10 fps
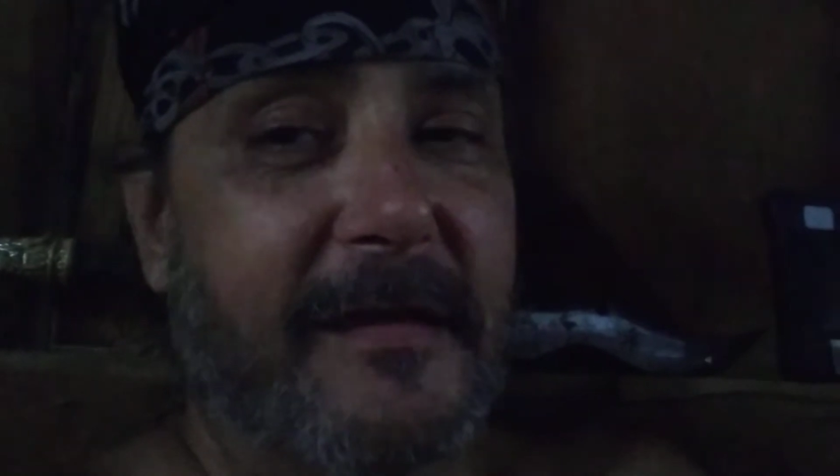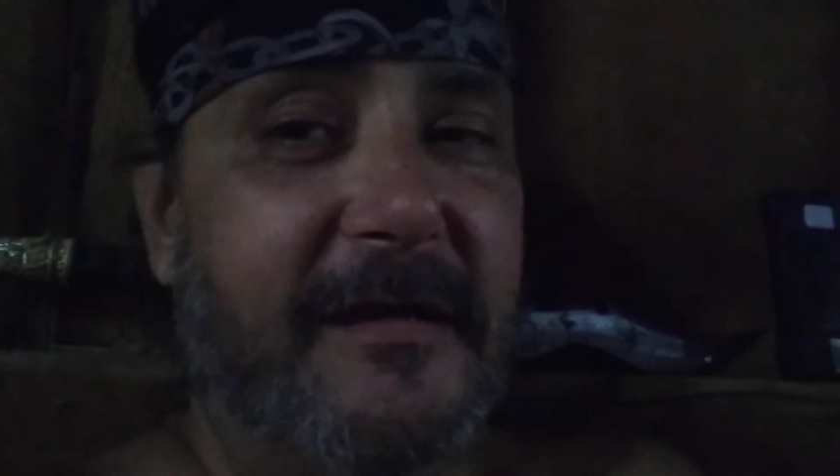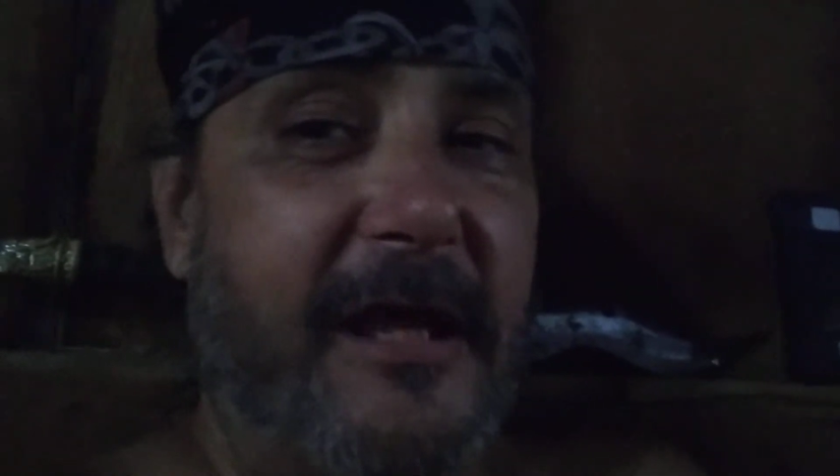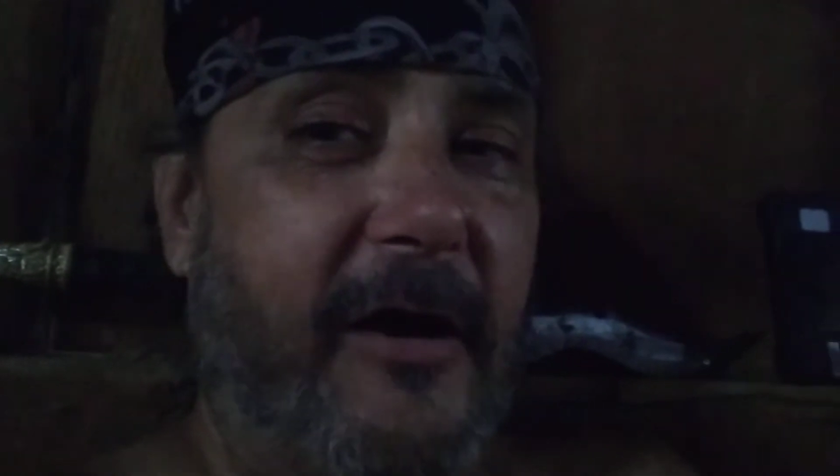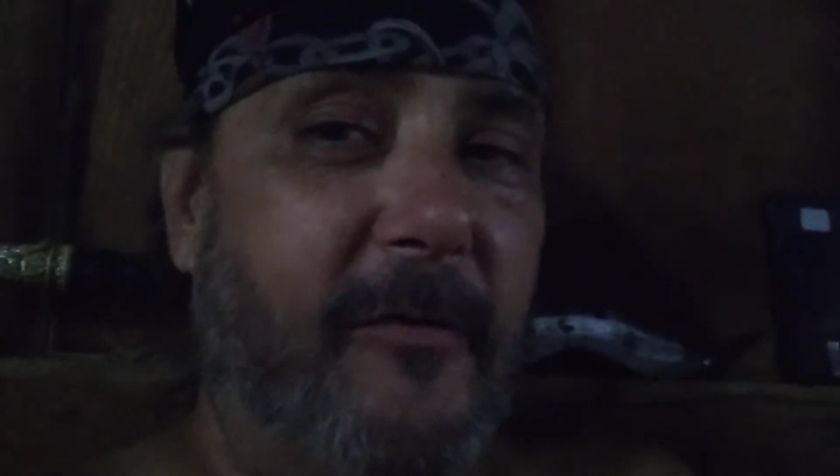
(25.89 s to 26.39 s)

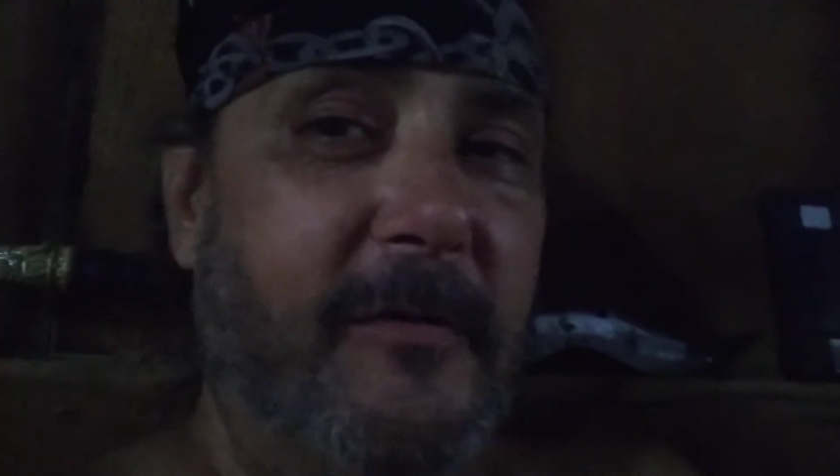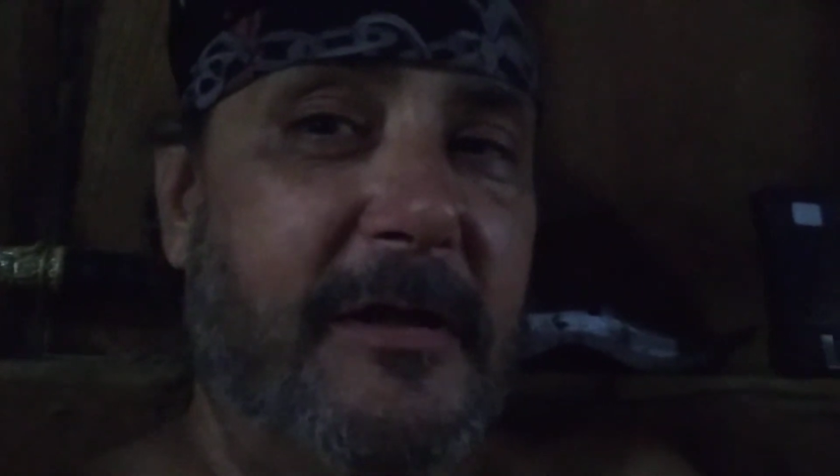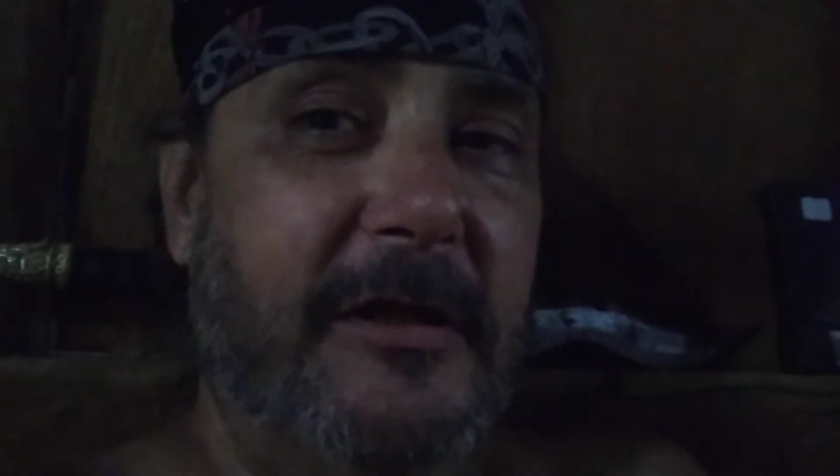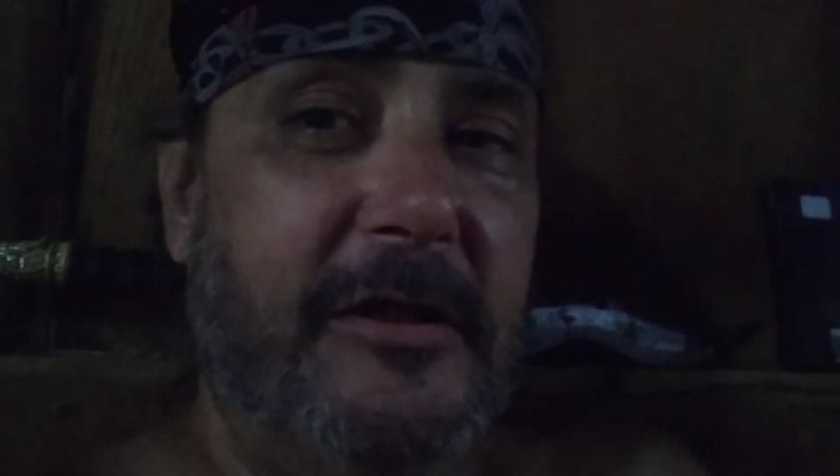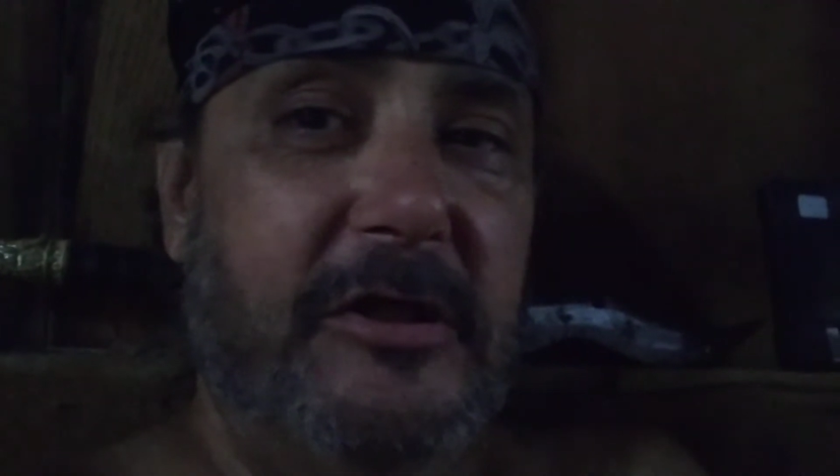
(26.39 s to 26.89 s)
Now,
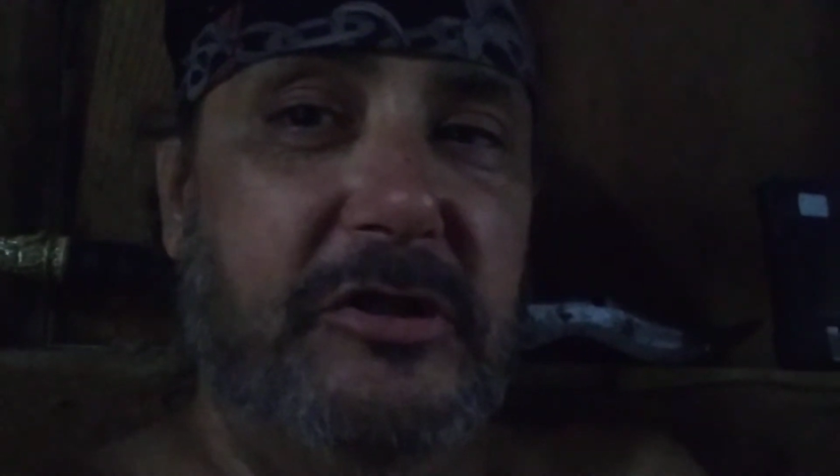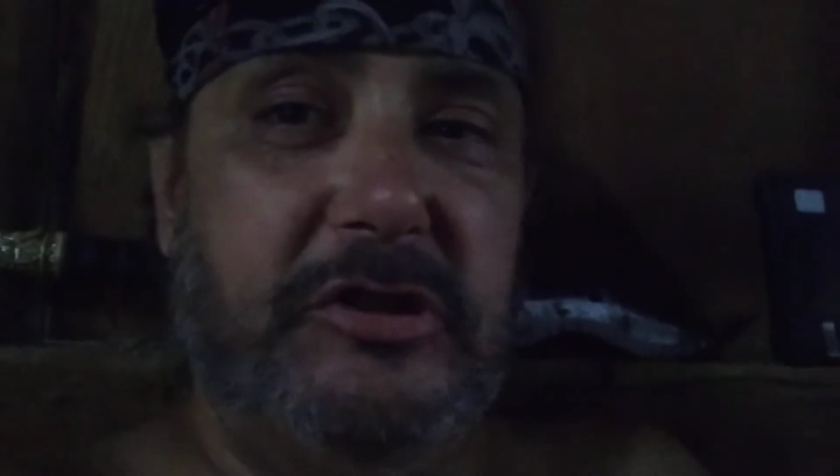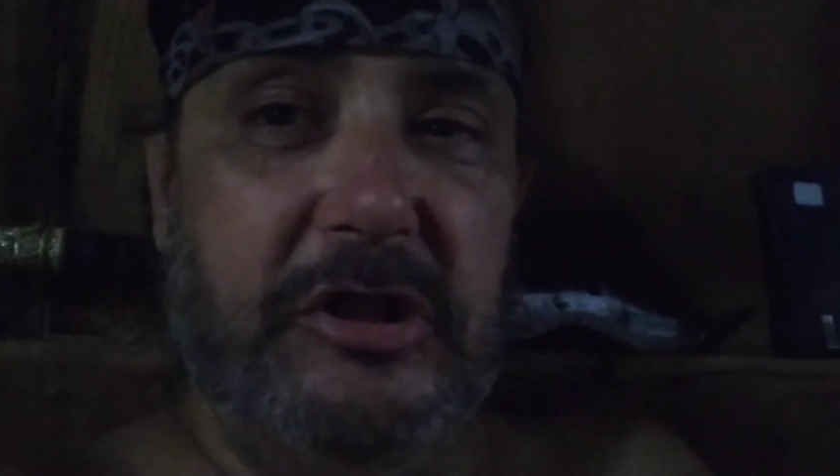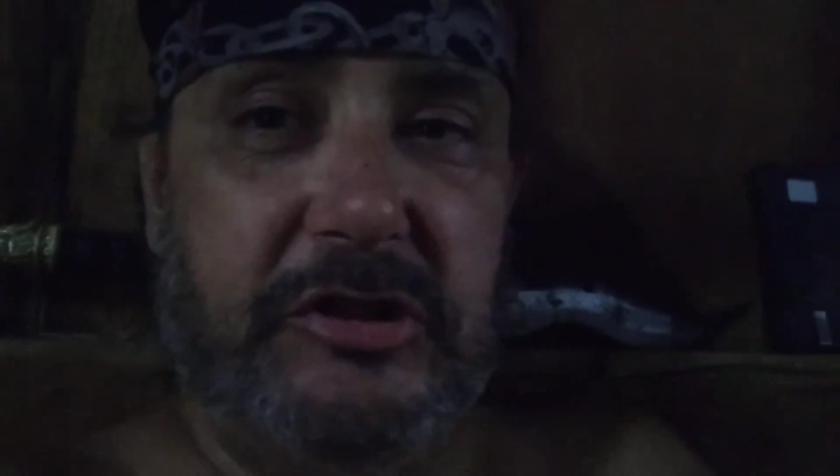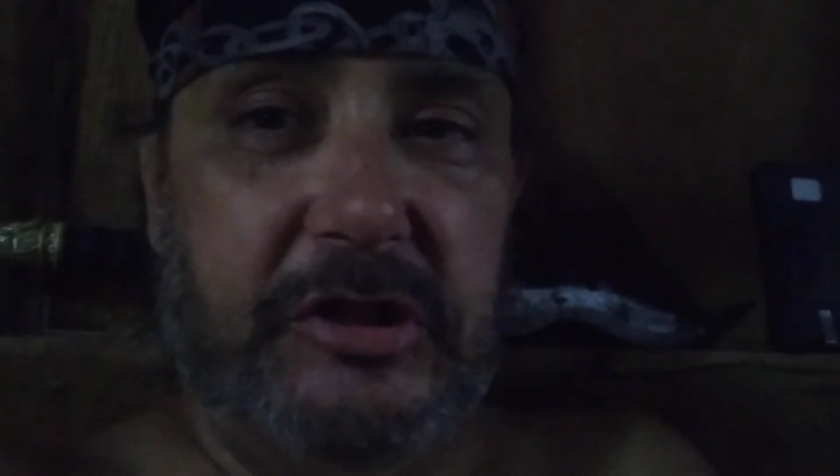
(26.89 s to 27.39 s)

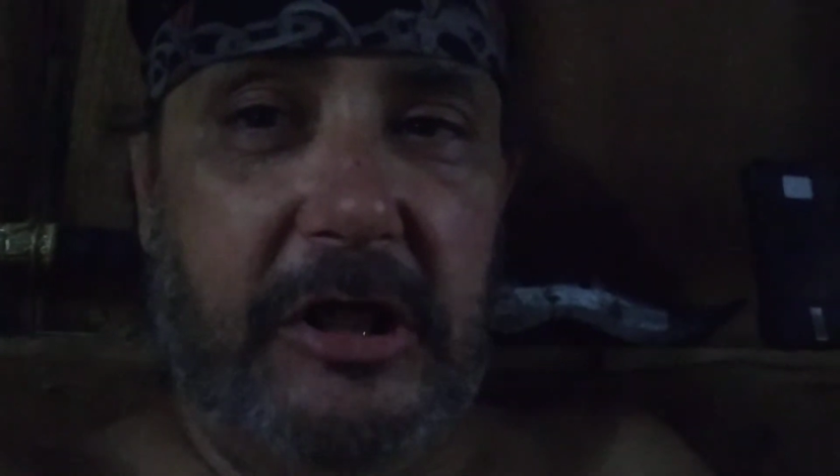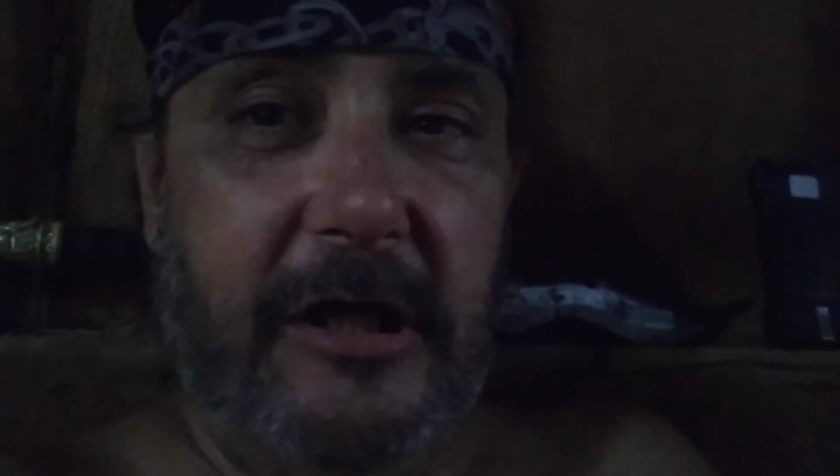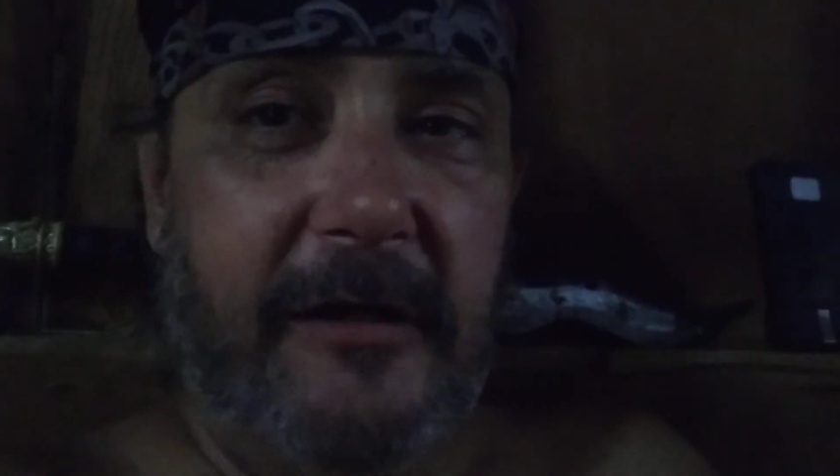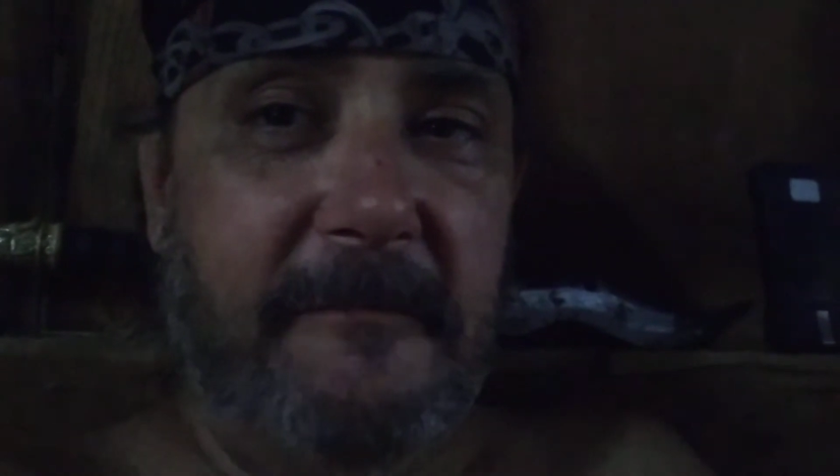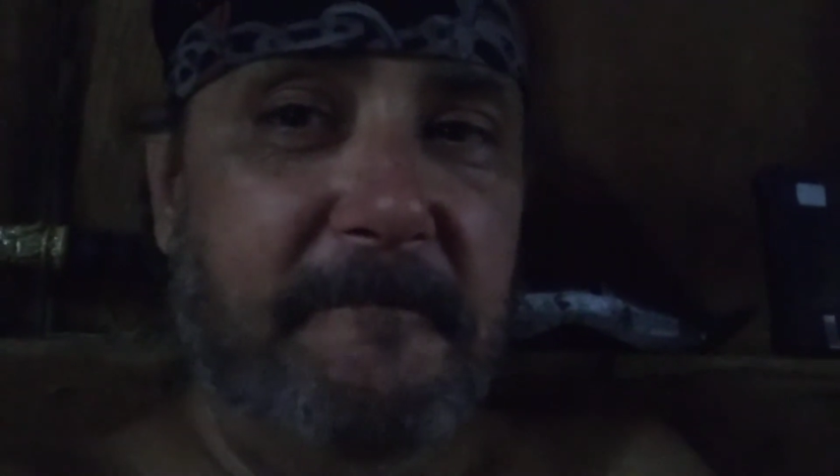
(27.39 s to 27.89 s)

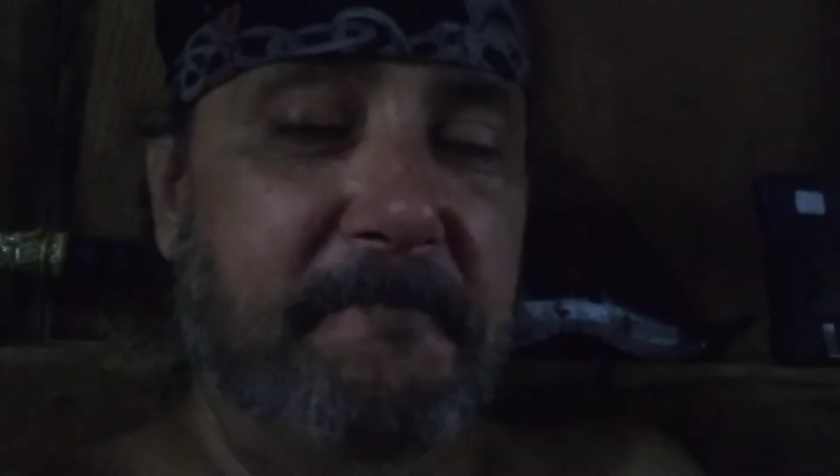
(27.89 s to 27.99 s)
Leticia